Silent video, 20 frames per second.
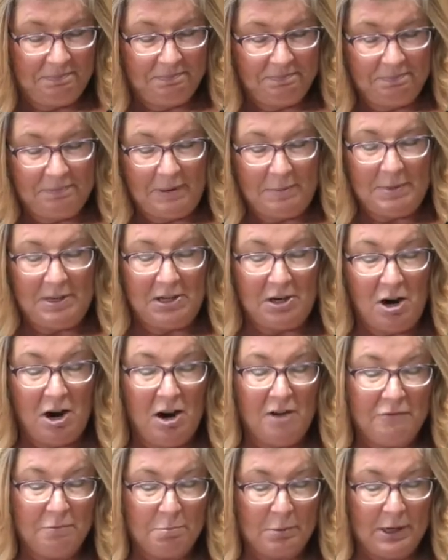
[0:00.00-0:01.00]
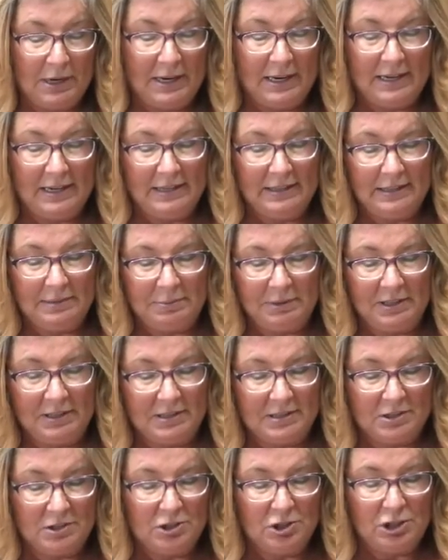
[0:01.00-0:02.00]
maybe an off-brand
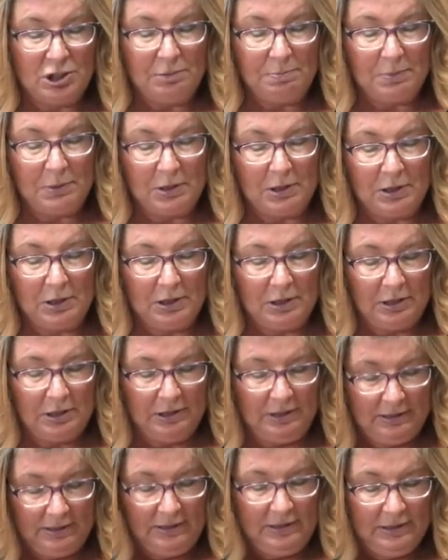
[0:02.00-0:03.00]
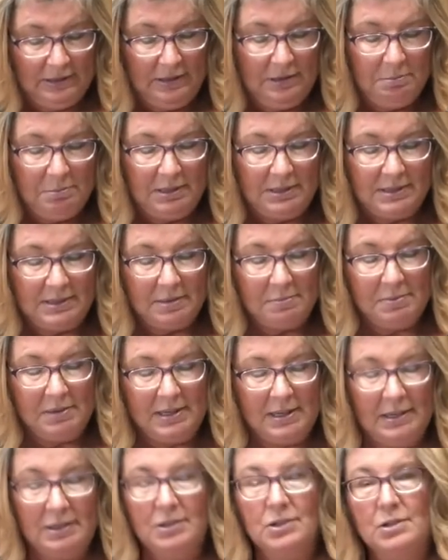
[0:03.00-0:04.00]
because it's cheaper, but some
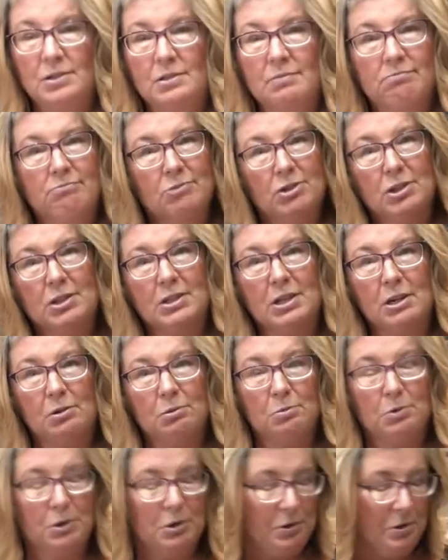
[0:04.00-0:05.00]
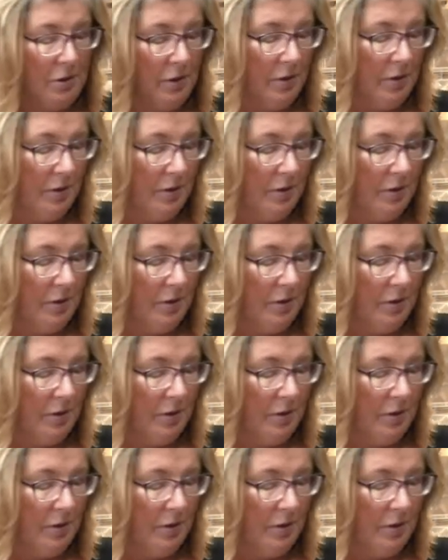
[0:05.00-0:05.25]
things just aren't worth